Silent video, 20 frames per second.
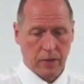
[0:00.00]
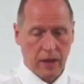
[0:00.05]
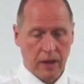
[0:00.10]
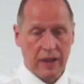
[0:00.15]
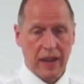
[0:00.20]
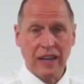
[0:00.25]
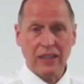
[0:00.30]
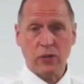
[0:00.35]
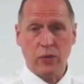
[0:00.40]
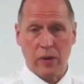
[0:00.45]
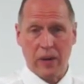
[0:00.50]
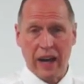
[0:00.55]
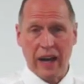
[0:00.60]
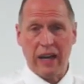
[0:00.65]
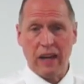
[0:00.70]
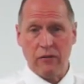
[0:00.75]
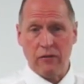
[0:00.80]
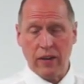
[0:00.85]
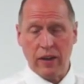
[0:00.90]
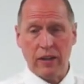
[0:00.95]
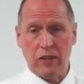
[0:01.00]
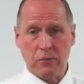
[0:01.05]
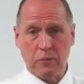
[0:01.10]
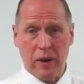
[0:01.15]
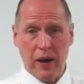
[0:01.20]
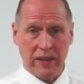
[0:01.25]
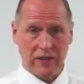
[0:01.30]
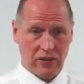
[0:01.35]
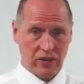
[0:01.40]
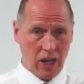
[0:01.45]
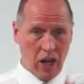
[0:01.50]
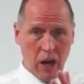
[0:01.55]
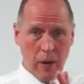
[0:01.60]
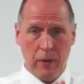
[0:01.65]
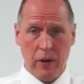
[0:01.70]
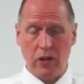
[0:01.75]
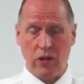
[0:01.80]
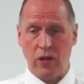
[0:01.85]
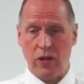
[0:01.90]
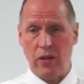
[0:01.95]
That's when I can feel his presence. How
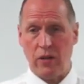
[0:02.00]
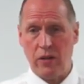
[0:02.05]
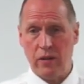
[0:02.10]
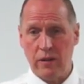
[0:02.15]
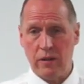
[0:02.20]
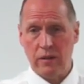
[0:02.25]
about you?